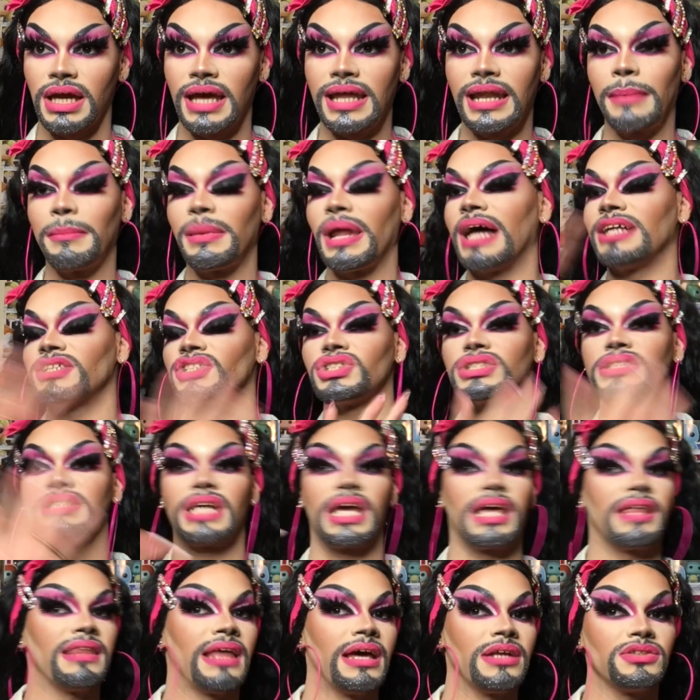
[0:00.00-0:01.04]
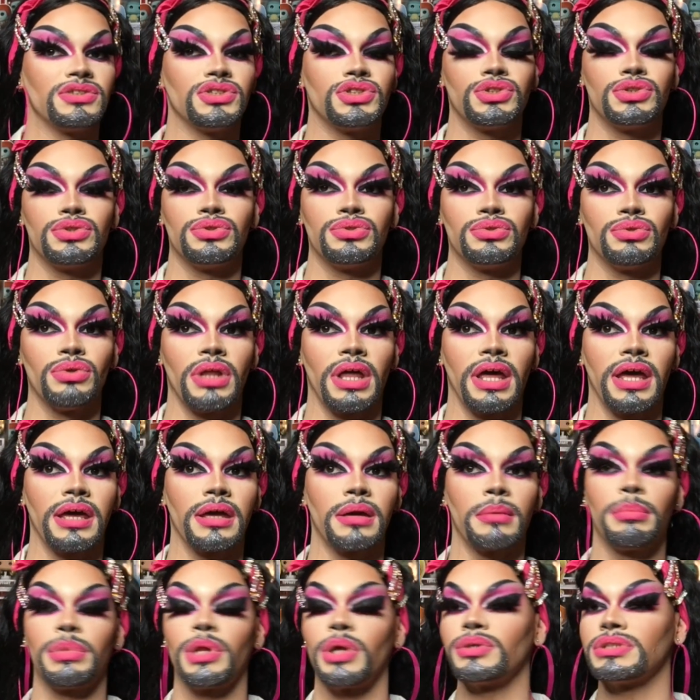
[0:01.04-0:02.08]
And I'm not just saying that to
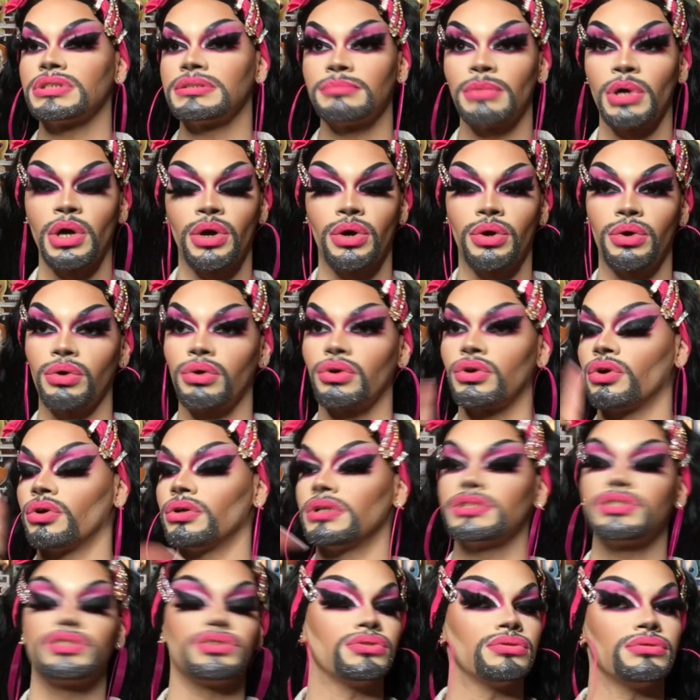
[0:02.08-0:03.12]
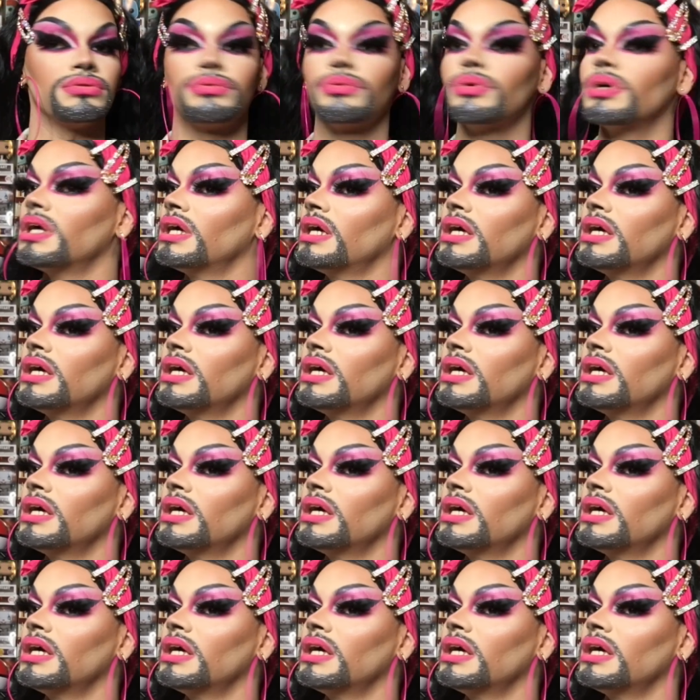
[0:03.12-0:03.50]
like blow smoke or to,